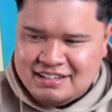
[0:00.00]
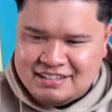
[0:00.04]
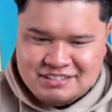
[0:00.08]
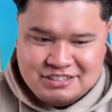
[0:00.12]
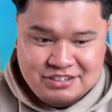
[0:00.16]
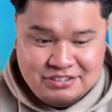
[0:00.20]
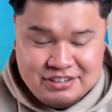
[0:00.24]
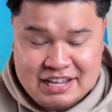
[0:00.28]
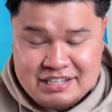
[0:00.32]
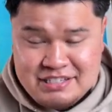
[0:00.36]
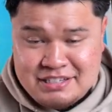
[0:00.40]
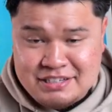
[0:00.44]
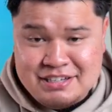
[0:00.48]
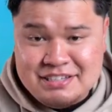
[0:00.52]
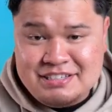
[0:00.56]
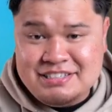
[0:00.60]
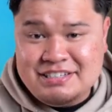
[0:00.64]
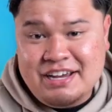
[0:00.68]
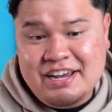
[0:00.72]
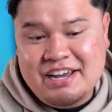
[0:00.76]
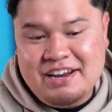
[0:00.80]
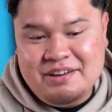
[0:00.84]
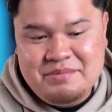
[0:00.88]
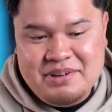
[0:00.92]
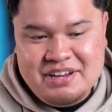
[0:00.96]
So that's a good
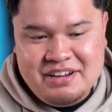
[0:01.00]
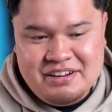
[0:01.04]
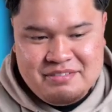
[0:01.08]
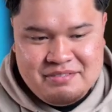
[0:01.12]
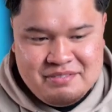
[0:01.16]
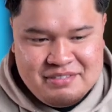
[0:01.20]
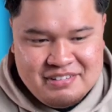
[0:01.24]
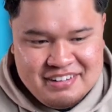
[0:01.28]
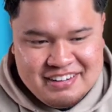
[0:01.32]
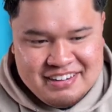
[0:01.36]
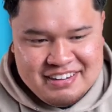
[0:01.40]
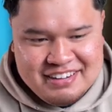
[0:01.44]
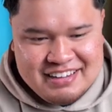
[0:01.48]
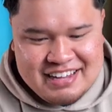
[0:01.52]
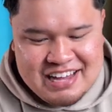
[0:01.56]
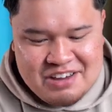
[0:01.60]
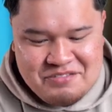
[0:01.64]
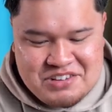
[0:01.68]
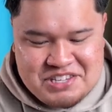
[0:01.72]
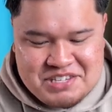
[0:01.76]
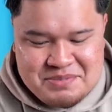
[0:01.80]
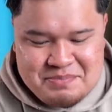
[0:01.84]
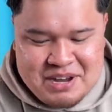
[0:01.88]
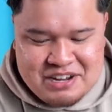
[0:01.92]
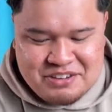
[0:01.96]
sign. I mean, if
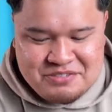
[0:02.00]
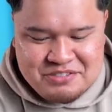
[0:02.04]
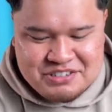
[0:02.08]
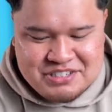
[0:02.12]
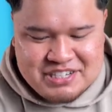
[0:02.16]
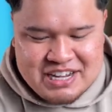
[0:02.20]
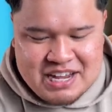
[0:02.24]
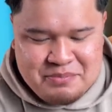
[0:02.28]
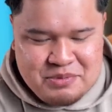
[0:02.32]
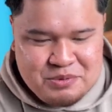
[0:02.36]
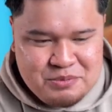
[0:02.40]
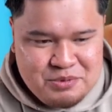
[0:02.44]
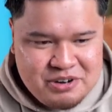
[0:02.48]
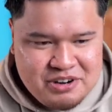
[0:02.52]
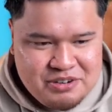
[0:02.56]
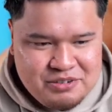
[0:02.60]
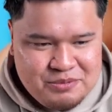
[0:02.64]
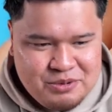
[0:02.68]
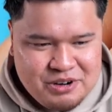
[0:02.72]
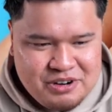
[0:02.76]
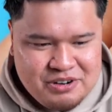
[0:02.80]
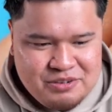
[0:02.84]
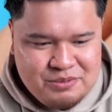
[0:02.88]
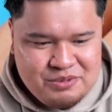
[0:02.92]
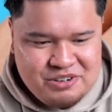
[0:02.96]
it's a Max Verstappen,
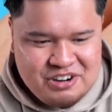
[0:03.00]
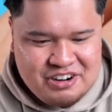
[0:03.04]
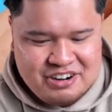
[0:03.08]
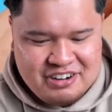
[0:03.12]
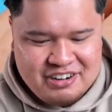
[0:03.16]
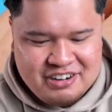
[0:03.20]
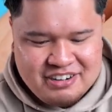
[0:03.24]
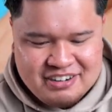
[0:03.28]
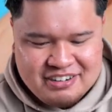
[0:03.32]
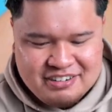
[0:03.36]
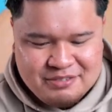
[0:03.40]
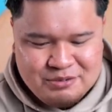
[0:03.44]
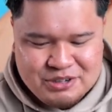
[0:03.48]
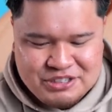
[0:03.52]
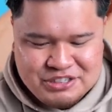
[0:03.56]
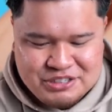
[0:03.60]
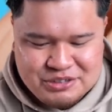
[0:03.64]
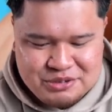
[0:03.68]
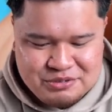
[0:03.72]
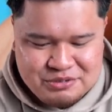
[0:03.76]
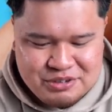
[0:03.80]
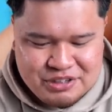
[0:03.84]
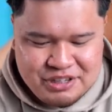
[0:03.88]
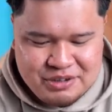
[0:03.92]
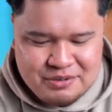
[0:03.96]
we're
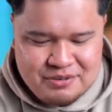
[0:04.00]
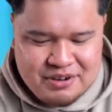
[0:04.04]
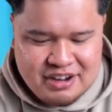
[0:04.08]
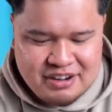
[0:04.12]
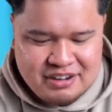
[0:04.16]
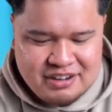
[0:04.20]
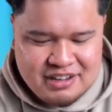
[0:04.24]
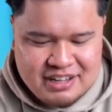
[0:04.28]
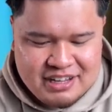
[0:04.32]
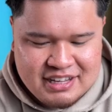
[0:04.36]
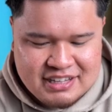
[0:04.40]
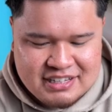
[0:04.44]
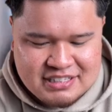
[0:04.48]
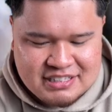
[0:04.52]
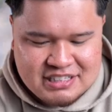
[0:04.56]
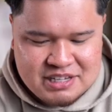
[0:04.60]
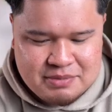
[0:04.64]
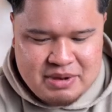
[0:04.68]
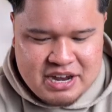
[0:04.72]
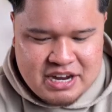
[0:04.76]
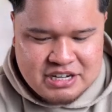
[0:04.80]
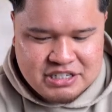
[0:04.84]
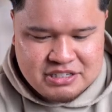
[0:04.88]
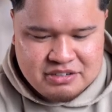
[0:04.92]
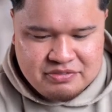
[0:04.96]
doing really well.
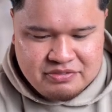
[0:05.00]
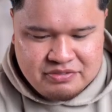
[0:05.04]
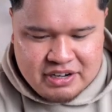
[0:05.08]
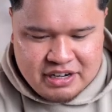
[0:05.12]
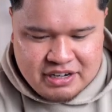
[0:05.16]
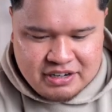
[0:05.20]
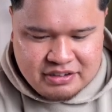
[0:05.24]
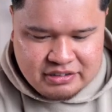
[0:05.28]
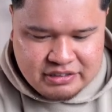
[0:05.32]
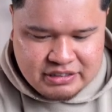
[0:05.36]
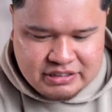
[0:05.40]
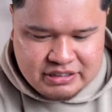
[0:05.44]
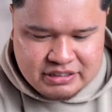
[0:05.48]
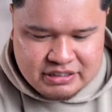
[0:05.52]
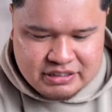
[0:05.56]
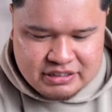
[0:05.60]
Sebastian Vettel.